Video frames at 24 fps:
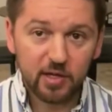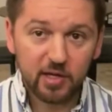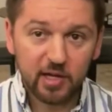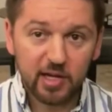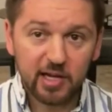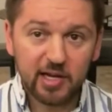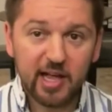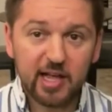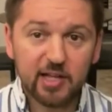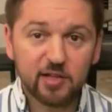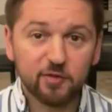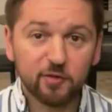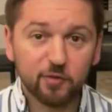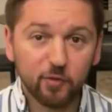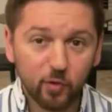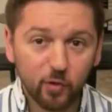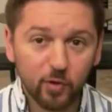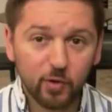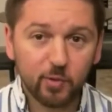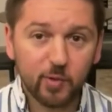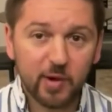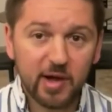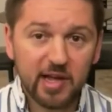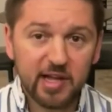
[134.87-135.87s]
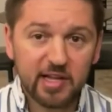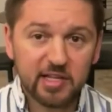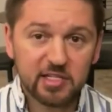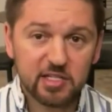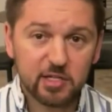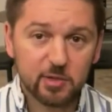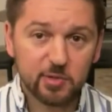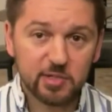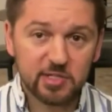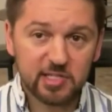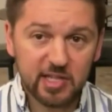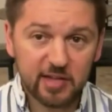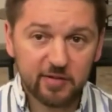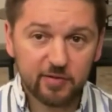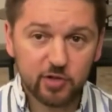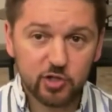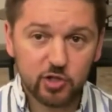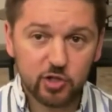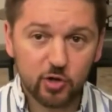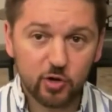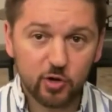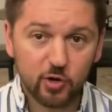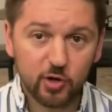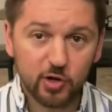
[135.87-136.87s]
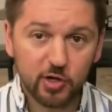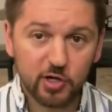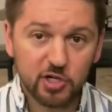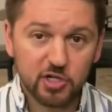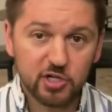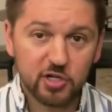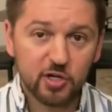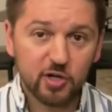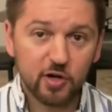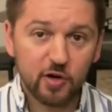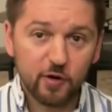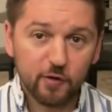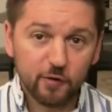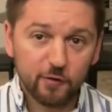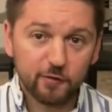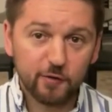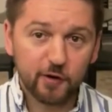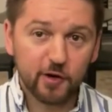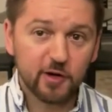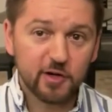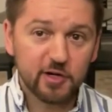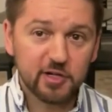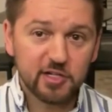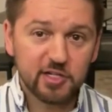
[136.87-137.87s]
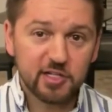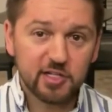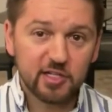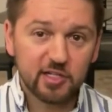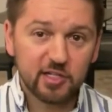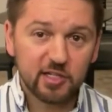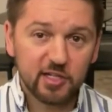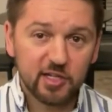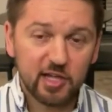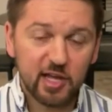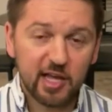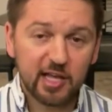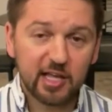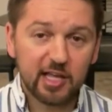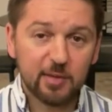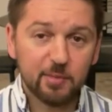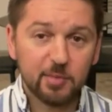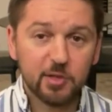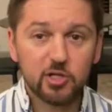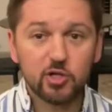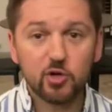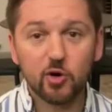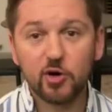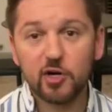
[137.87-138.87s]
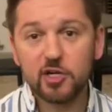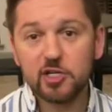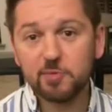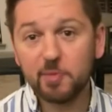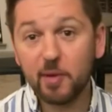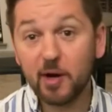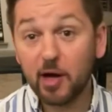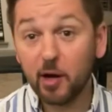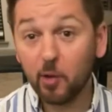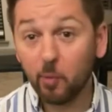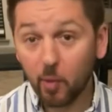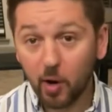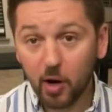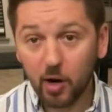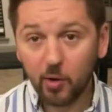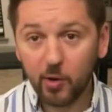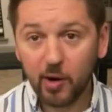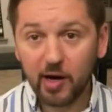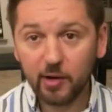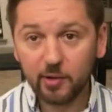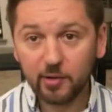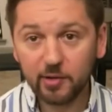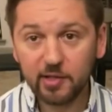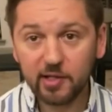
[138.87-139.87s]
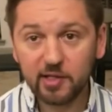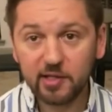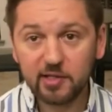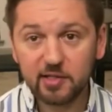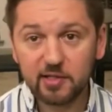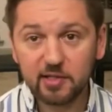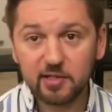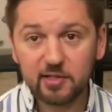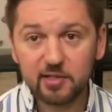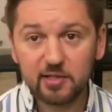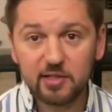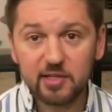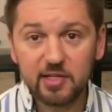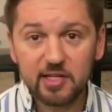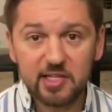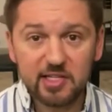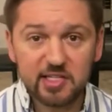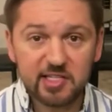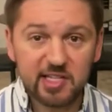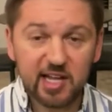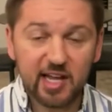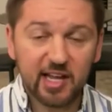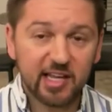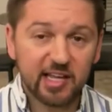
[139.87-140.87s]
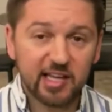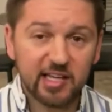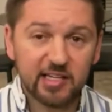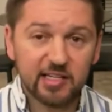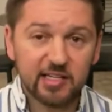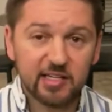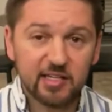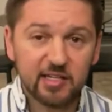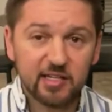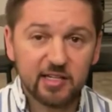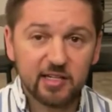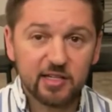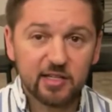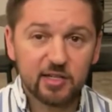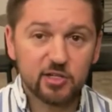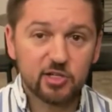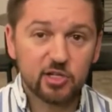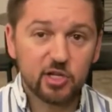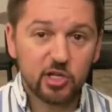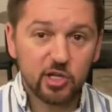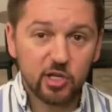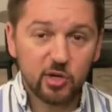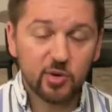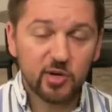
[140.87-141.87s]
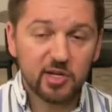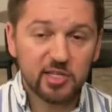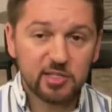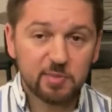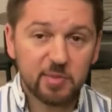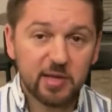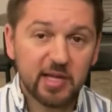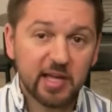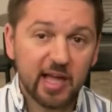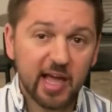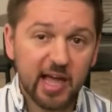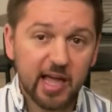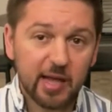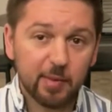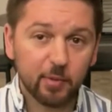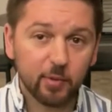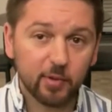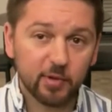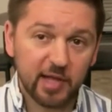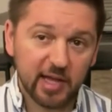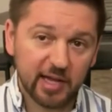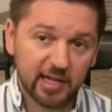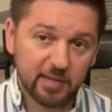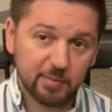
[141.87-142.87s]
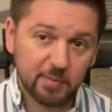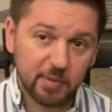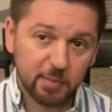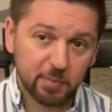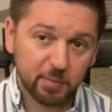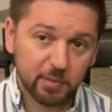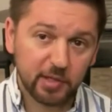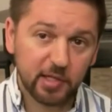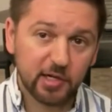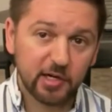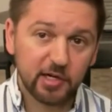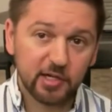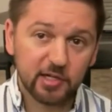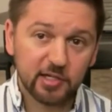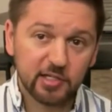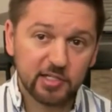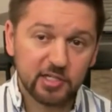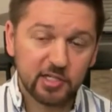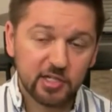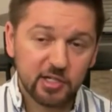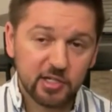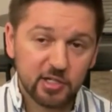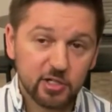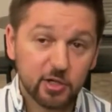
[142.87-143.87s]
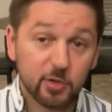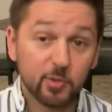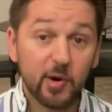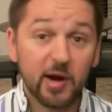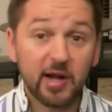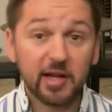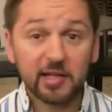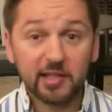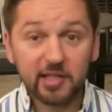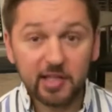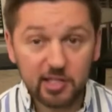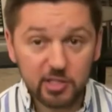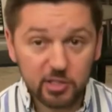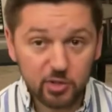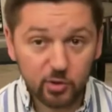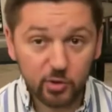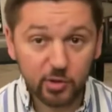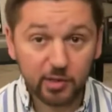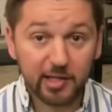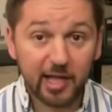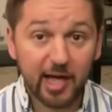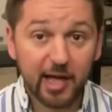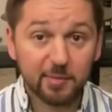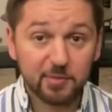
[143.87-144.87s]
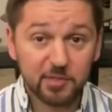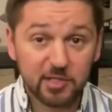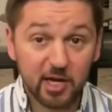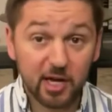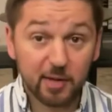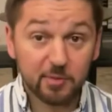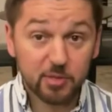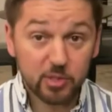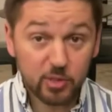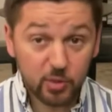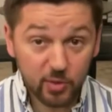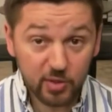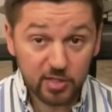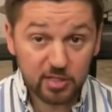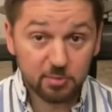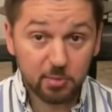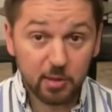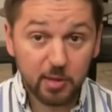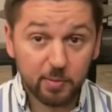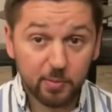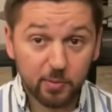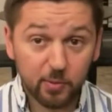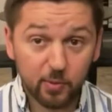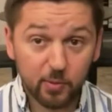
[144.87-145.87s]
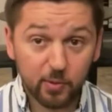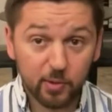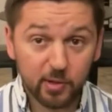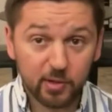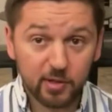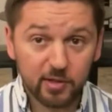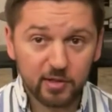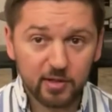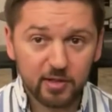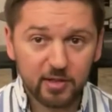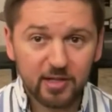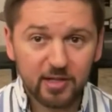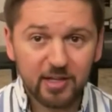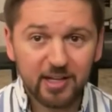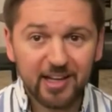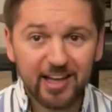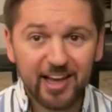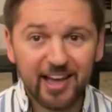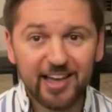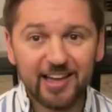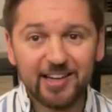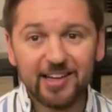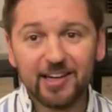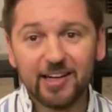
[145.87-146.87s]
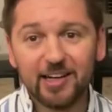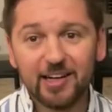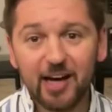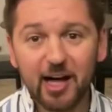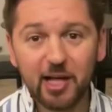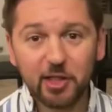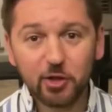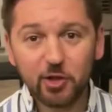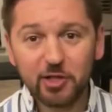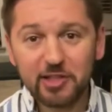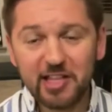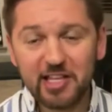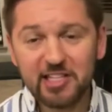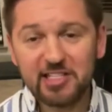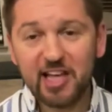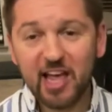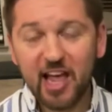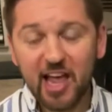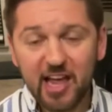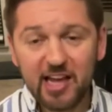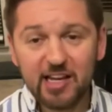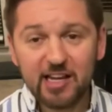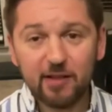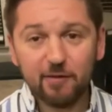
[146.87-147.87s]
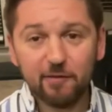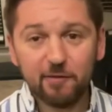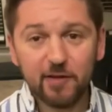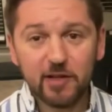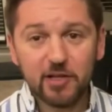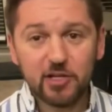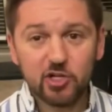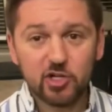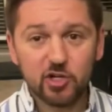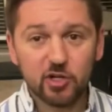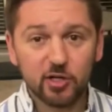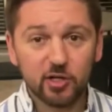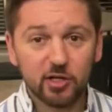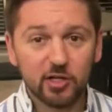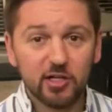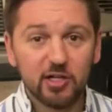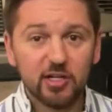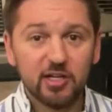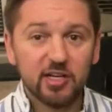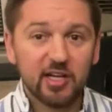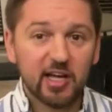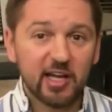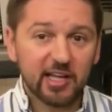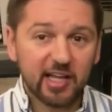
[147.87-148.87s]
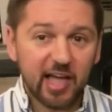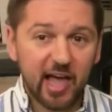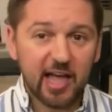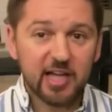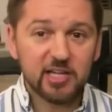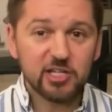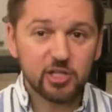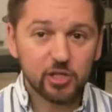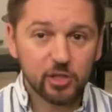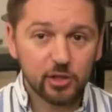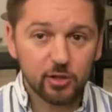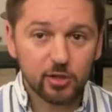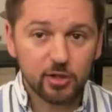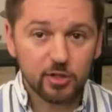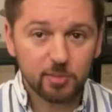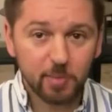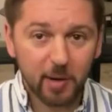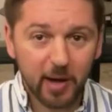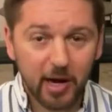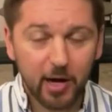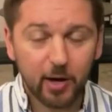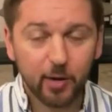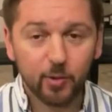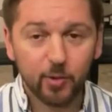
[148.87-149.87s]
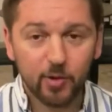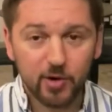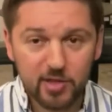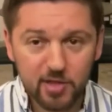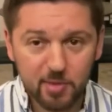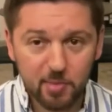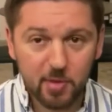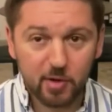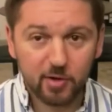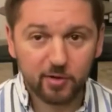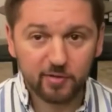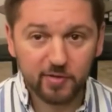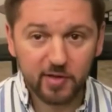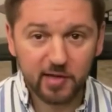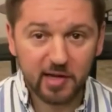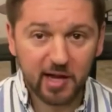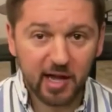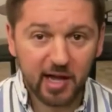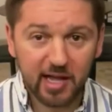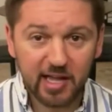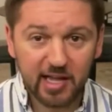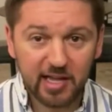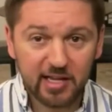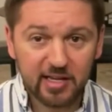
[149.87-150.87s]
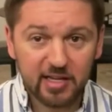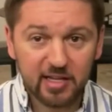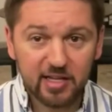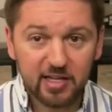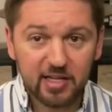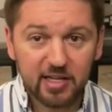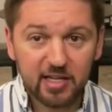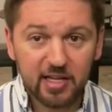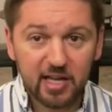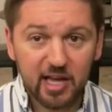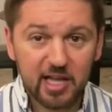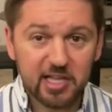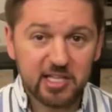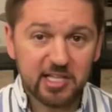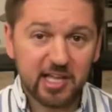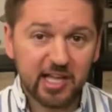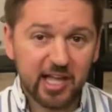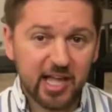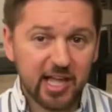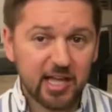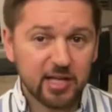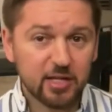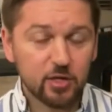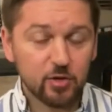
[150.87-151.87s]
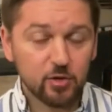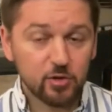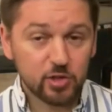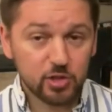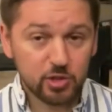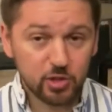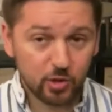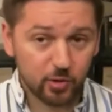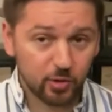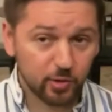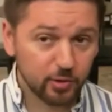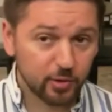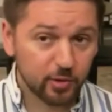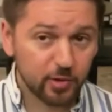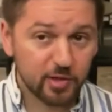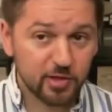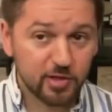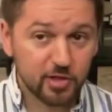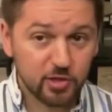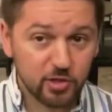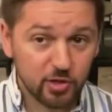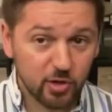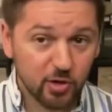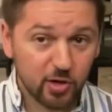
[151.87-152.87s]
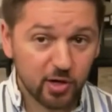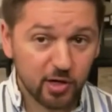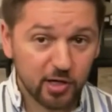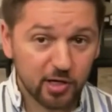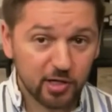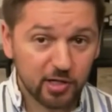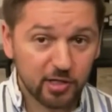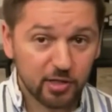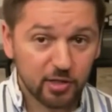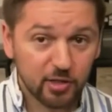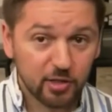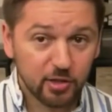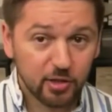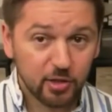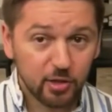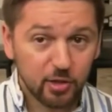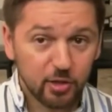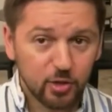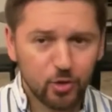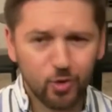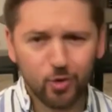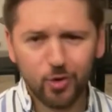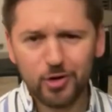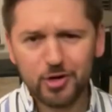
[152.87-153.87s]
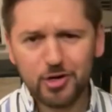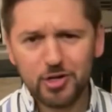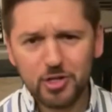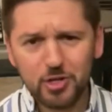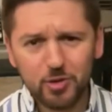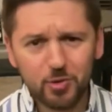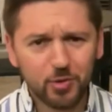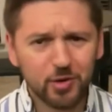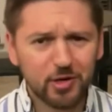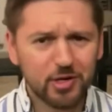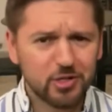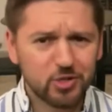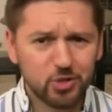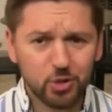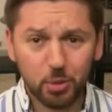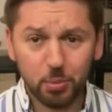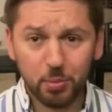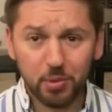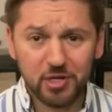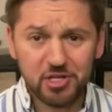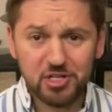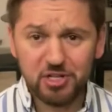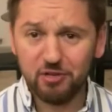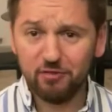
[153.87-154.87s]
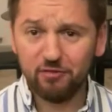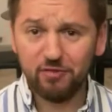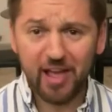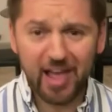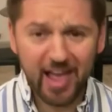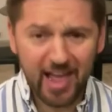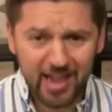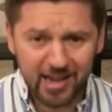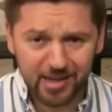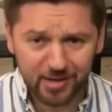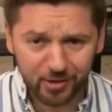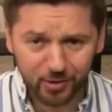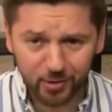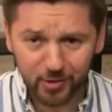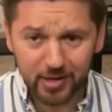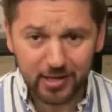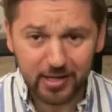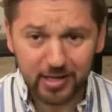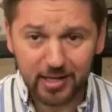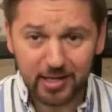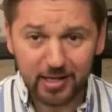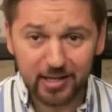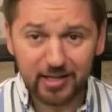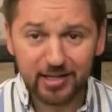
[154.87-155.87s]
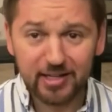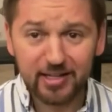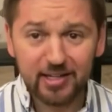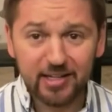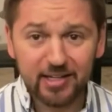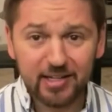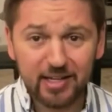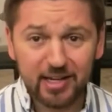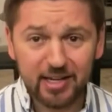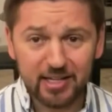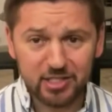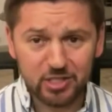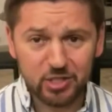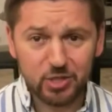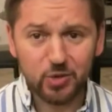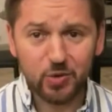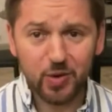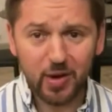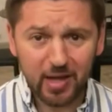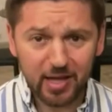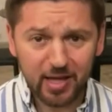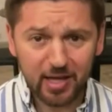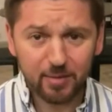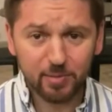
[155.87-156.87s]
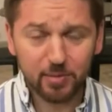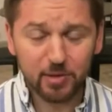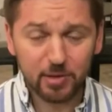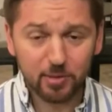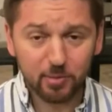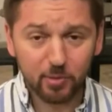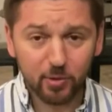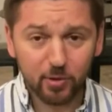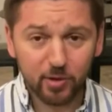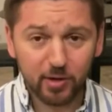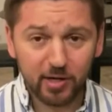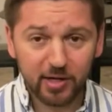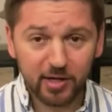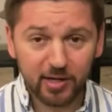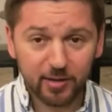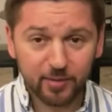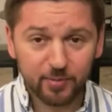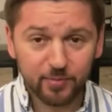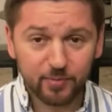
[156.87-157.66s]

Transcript: It has 4 ways to receive a charge. First, it can be charged by a wall outlet. Second, there's a USB cable that can be plugged directly into a laptop's USB port. And I thought that's a handy feature in case you lose power in the middle of the night and you can't use solar in the dark, nor do you want to do a bunch of hand cranking at 2 a.m. in the morning.